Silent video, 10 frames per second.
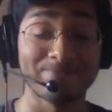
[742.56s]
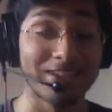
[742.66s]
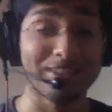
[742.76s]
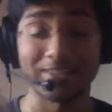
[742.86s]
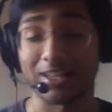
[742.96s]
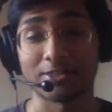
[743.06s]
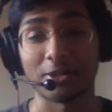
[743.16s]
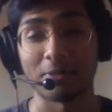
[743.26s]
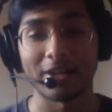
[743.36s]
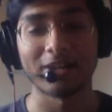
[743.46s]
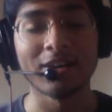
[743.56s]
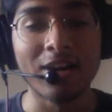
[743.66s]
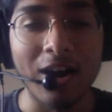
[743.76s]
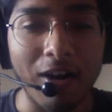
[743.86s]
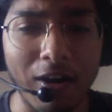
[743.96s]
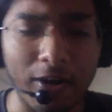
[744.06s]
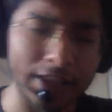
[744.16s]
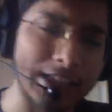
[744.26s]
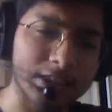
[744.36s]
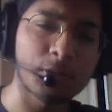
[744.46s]
Thanks a lot, Bhaiya. In the
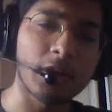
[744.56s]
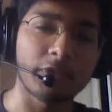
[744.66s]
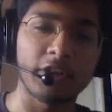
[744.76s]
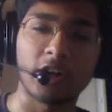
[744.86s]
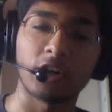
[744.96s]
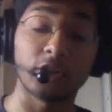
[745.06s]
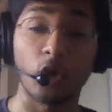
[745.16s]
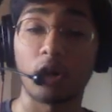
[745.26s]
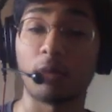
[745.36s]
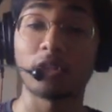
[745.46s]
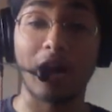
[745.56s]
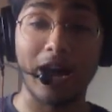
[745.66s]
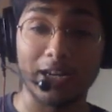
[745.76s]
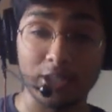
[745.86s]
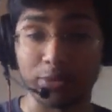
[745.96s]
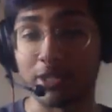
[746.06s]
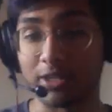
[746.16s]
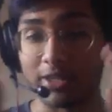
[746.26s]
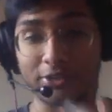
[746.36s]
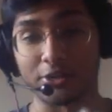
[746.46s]
next week, we are going to talk about the actual
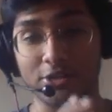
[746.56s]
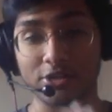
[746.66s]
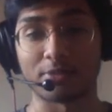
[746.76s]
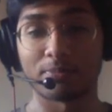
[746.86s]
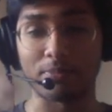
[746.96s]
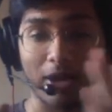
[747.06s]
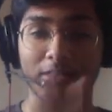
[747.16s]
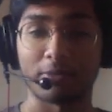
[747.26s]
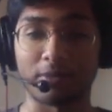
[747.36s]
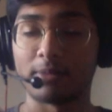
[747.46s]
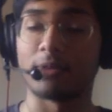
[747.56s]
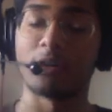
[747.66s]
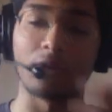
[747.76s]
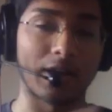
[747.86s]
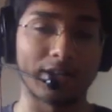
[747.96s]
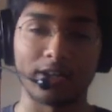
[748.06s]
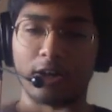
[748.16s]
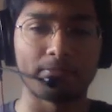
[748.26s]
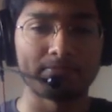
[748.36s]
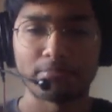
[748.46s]
internship and the PPO and
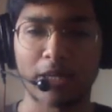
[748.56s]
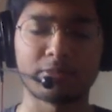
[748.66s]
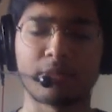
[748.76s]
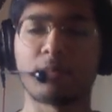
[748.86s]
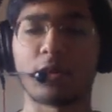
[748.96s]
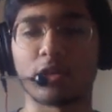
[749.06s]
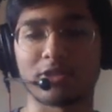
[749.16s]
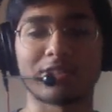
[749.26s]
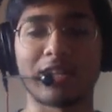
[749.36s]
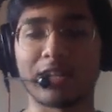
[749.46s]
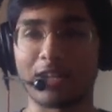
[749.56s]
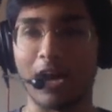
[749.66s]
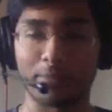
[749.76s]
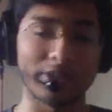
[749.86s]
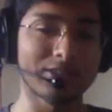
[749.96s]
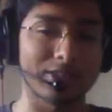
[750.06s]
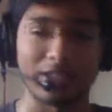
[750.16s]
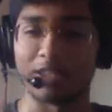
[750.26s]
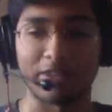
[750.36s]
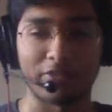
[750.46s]
placement process that happens in
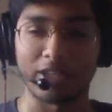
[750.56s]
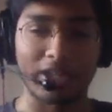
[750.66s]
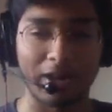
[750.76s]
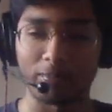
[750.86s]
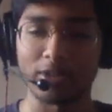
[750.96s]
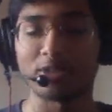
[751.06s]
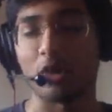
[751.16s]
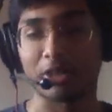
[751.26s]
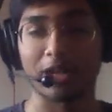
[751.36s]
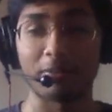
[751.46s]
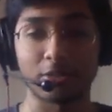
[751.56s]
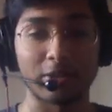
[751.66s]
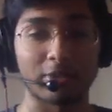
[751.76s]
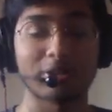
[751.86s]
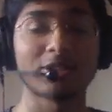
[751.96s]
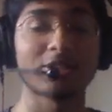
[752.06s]
every campus on campus placements.